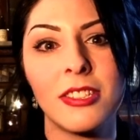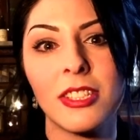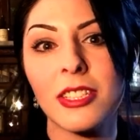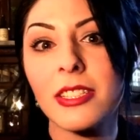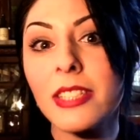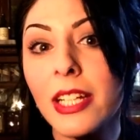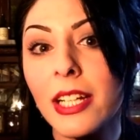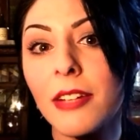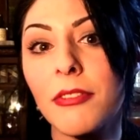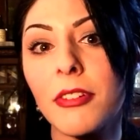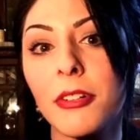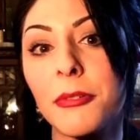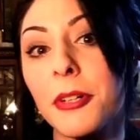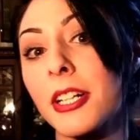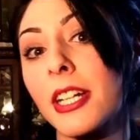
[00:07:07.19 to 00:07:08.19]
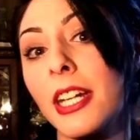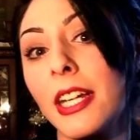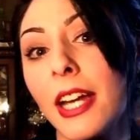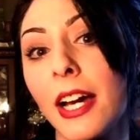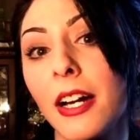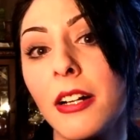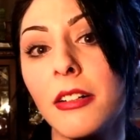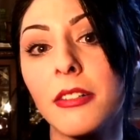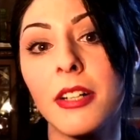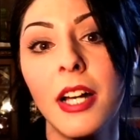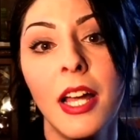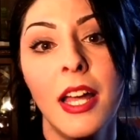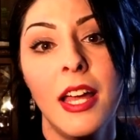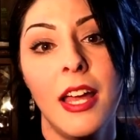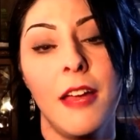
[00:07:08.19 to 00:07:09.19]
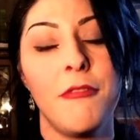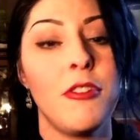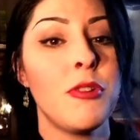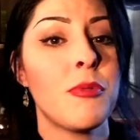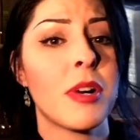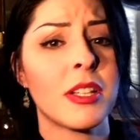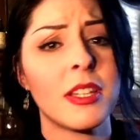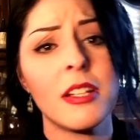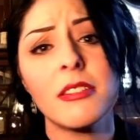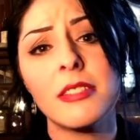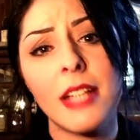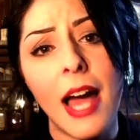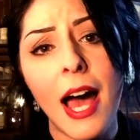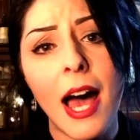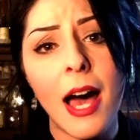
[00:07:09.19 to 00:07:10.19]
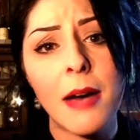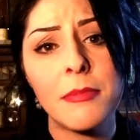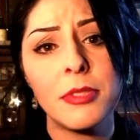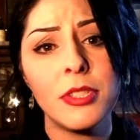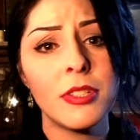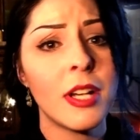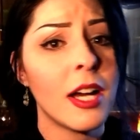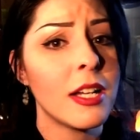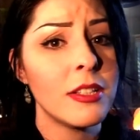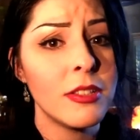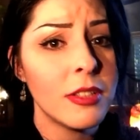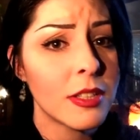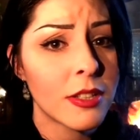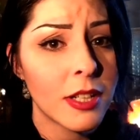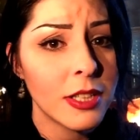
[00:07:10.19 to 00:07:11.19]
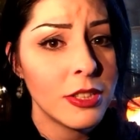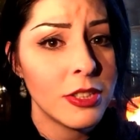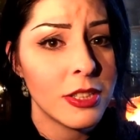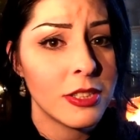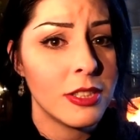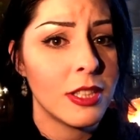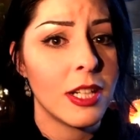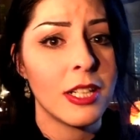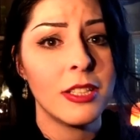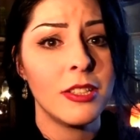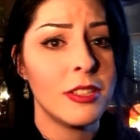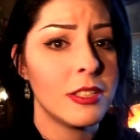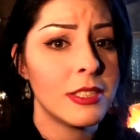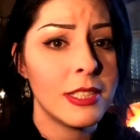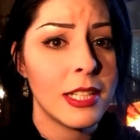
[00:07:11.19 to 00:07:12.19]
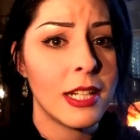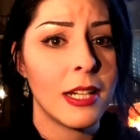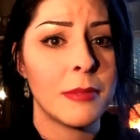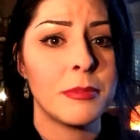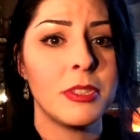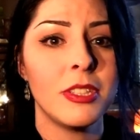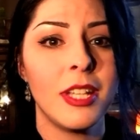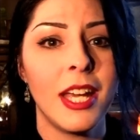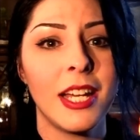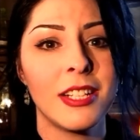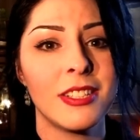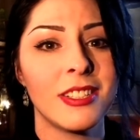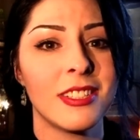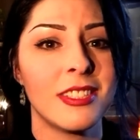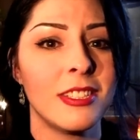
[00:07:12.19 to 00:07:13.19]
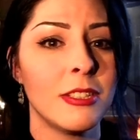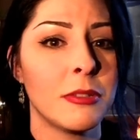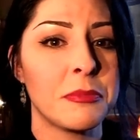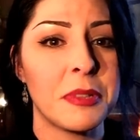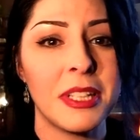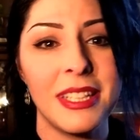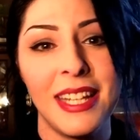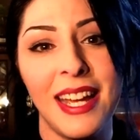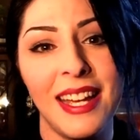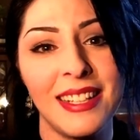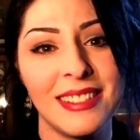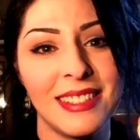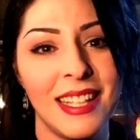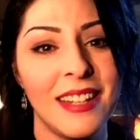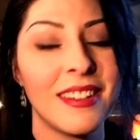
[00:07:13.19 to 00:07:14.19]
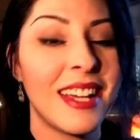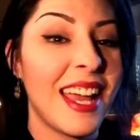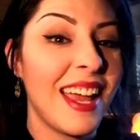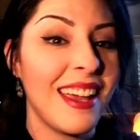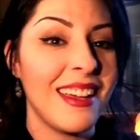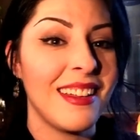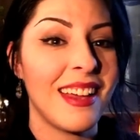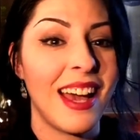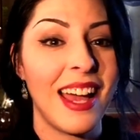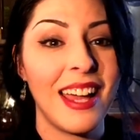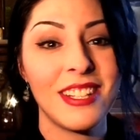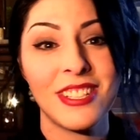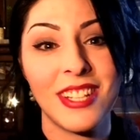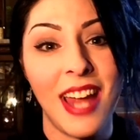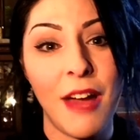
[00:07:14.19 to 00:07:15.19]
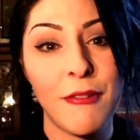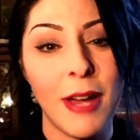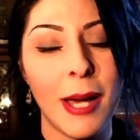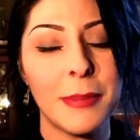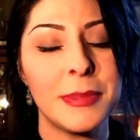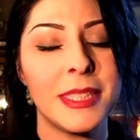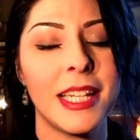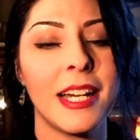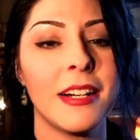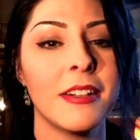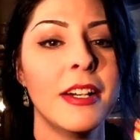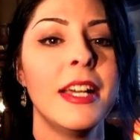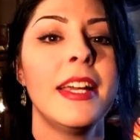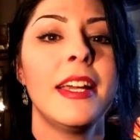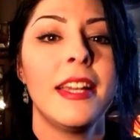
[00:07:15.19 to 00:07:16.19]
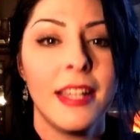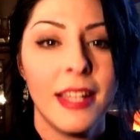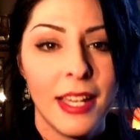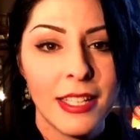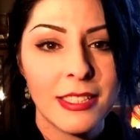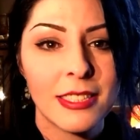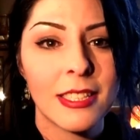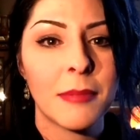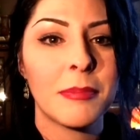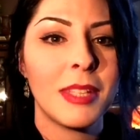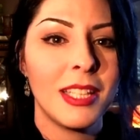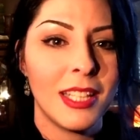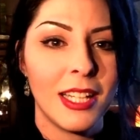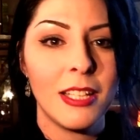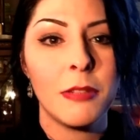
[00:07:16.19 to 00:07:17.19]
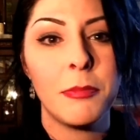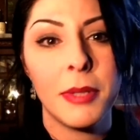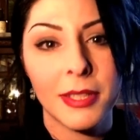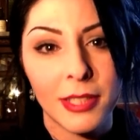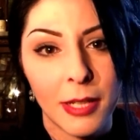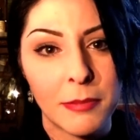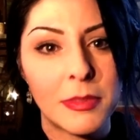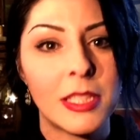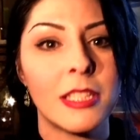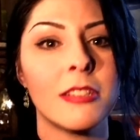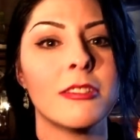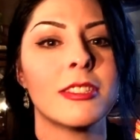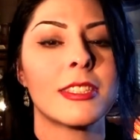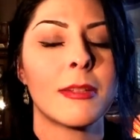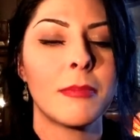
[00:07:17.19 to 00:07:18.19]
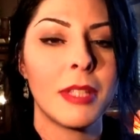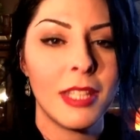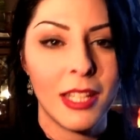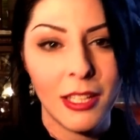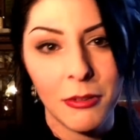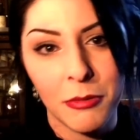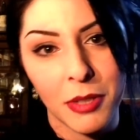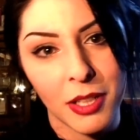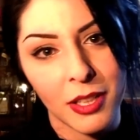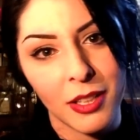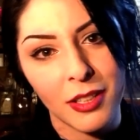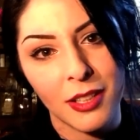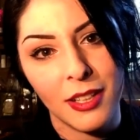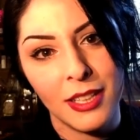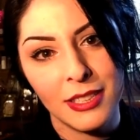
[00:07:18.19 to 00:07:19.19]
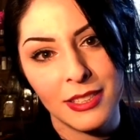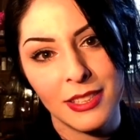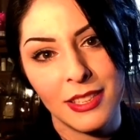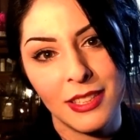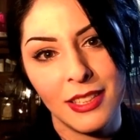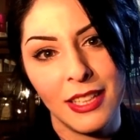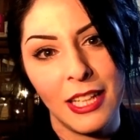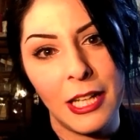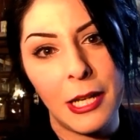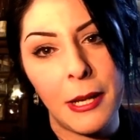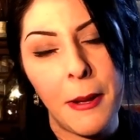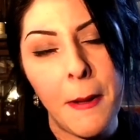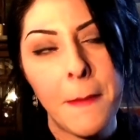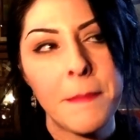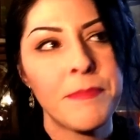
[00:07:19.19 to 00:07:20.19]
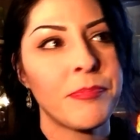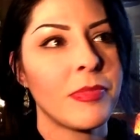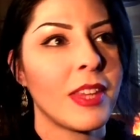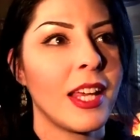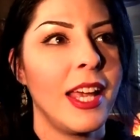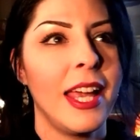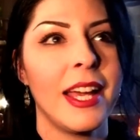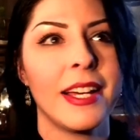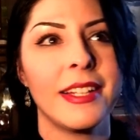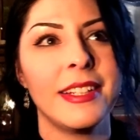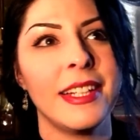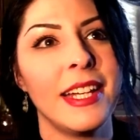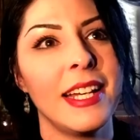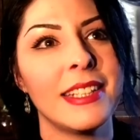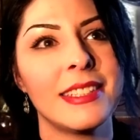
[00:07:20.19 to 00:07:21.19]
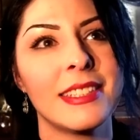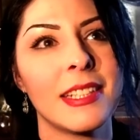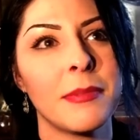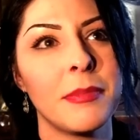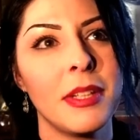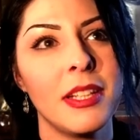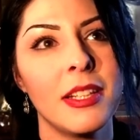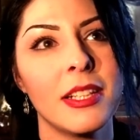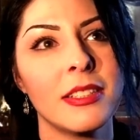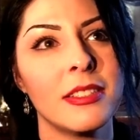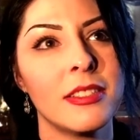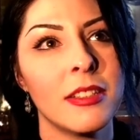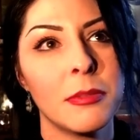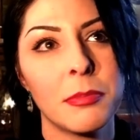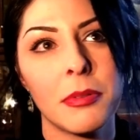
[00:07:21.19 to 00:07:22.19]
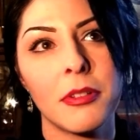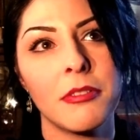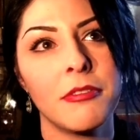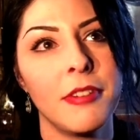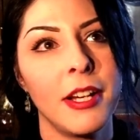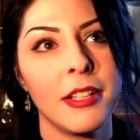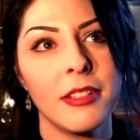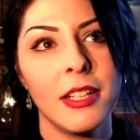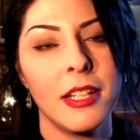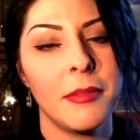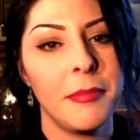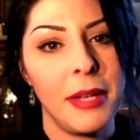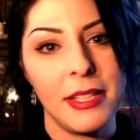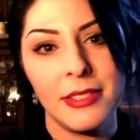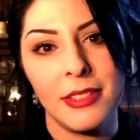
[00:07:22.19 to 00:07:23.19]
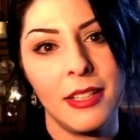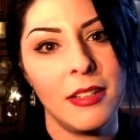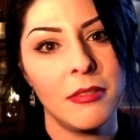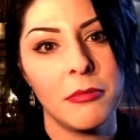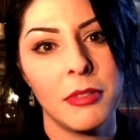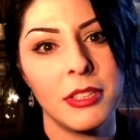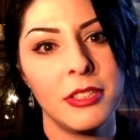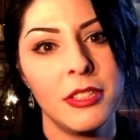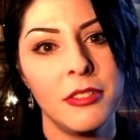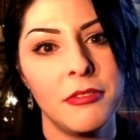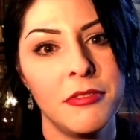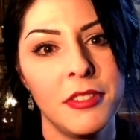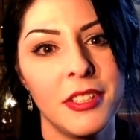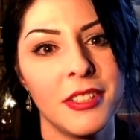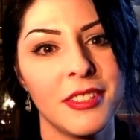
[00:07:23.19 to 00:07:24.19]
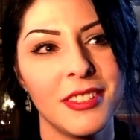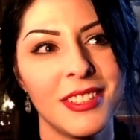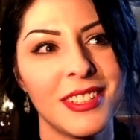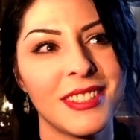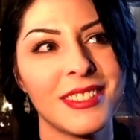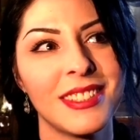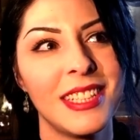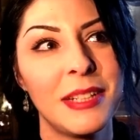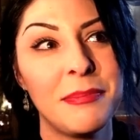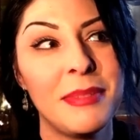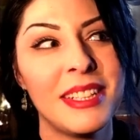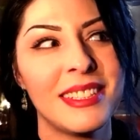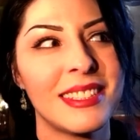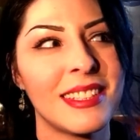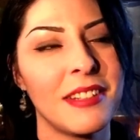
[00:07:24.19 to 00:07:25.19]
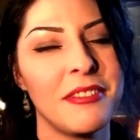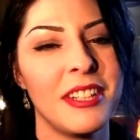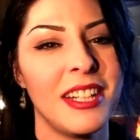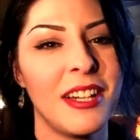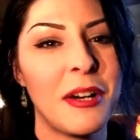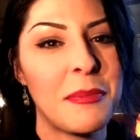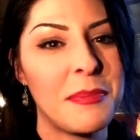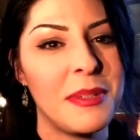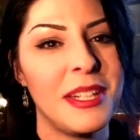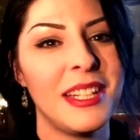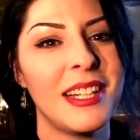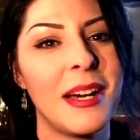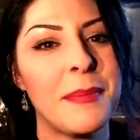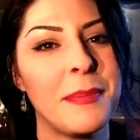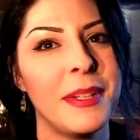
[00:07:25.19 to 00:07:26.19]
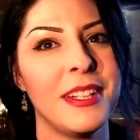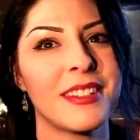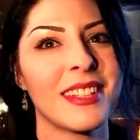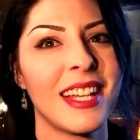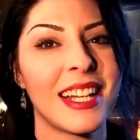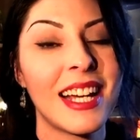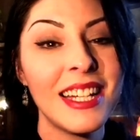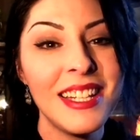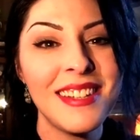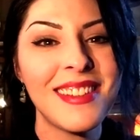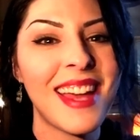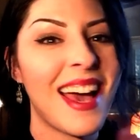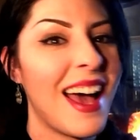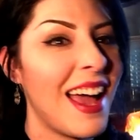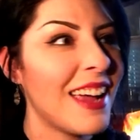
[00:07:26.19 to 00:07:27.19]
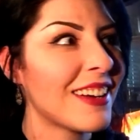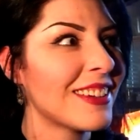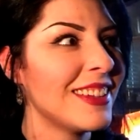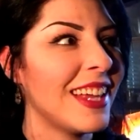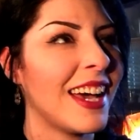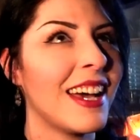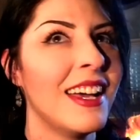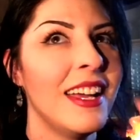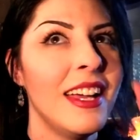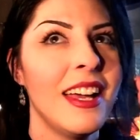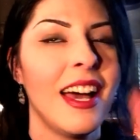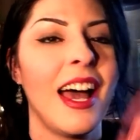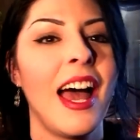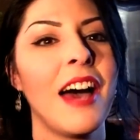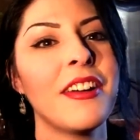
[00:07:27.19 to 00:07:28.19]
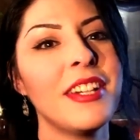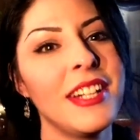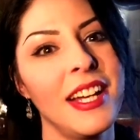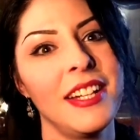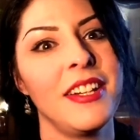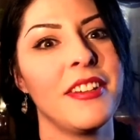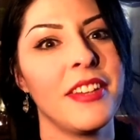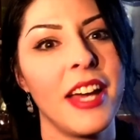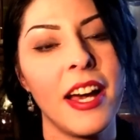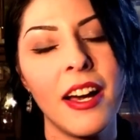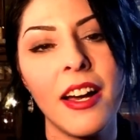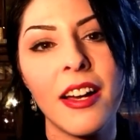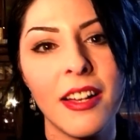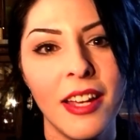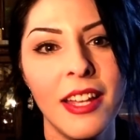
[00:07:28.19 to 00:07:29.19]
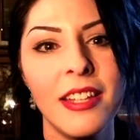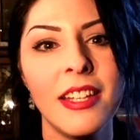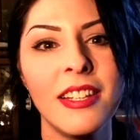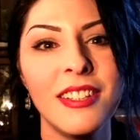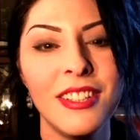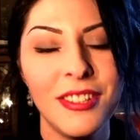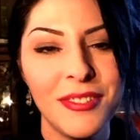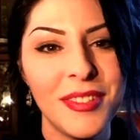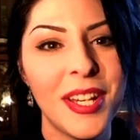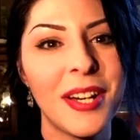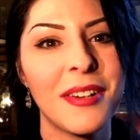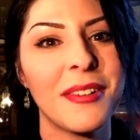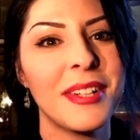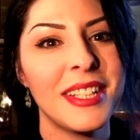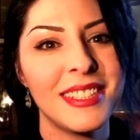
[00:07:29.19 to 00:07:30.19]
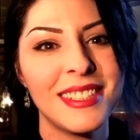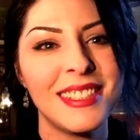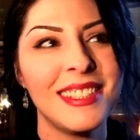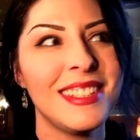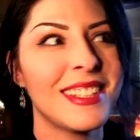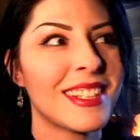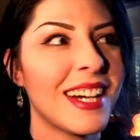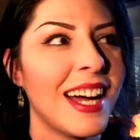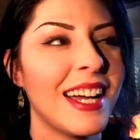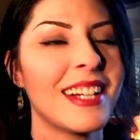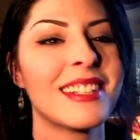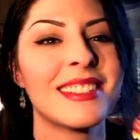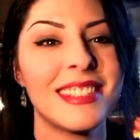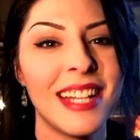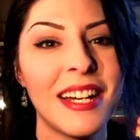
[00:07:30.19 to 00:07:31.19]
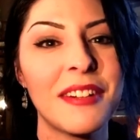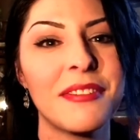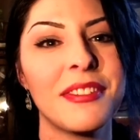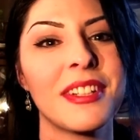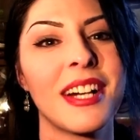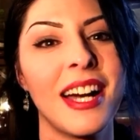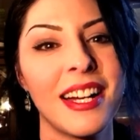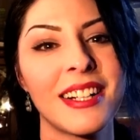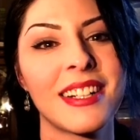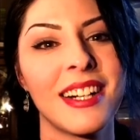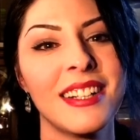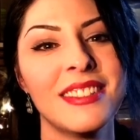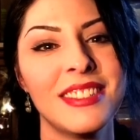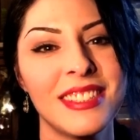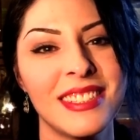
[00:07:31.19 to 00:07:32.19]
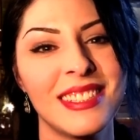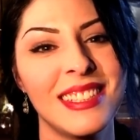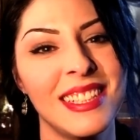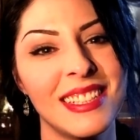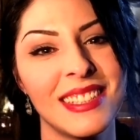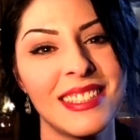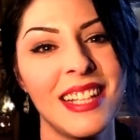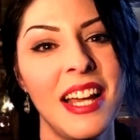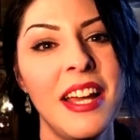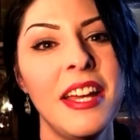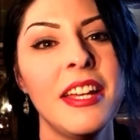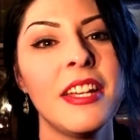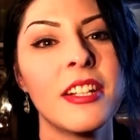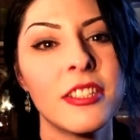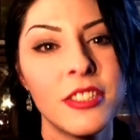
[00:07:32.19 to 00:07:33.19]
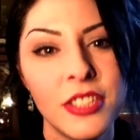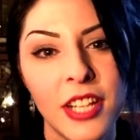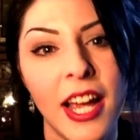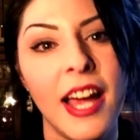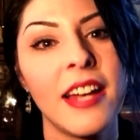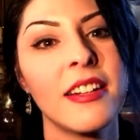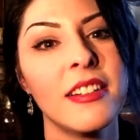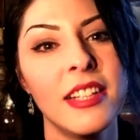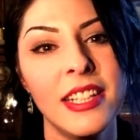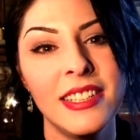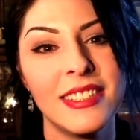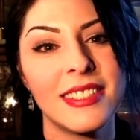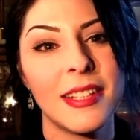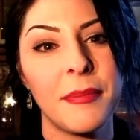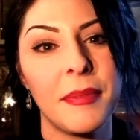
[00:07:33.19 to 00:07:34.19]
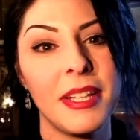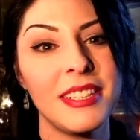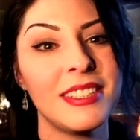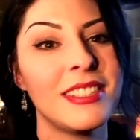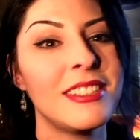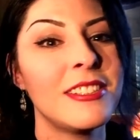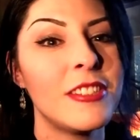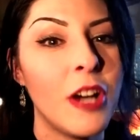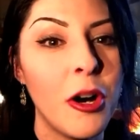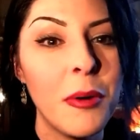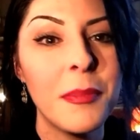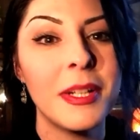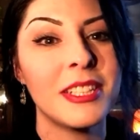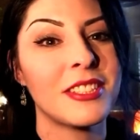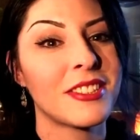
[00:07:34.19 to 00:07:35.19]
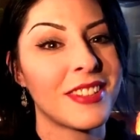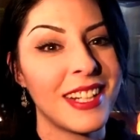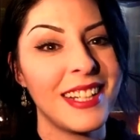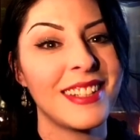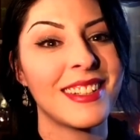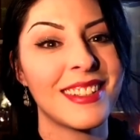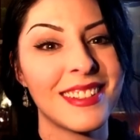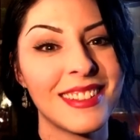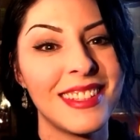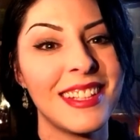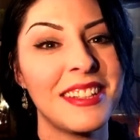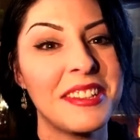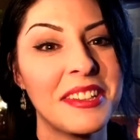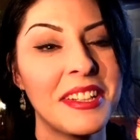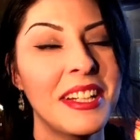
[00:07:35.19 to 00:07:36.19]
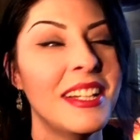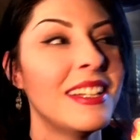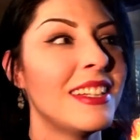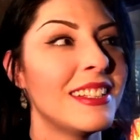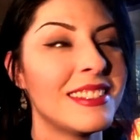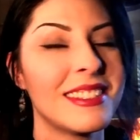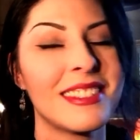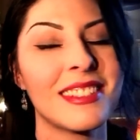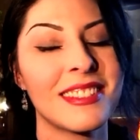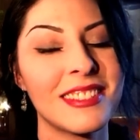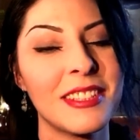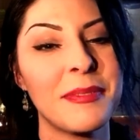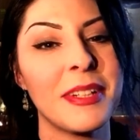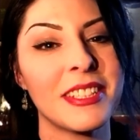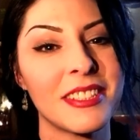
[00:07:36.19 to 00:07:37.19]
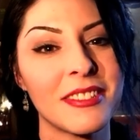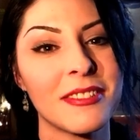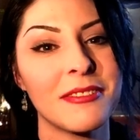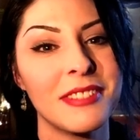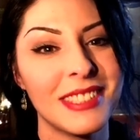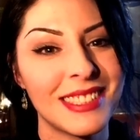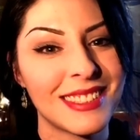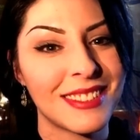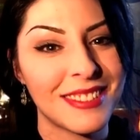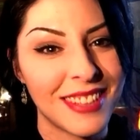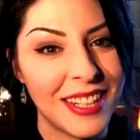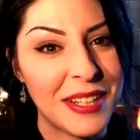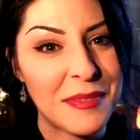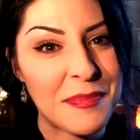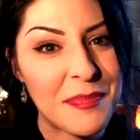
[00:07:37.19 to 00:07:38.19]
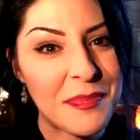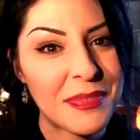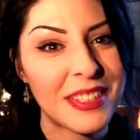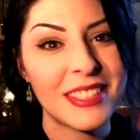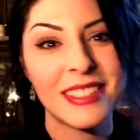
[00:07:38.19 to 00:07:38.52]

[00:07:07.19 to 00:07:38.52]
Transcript: Just like if you're working out, if you want those abs, you got to do the crunches, you got to do the sit-ups. You can't just do them one day and say, okay, I should have abs now. It's something that you build up to. It's something that you work on constantly. And it's something that's so profoundly amazing once you feel little tidbits of it opening up and you're like, I knew that. I heard that. How did I know that? And then you know it's your higher self, your higher consciousness. You're channeling something so much greater than this third dimensional physical realm.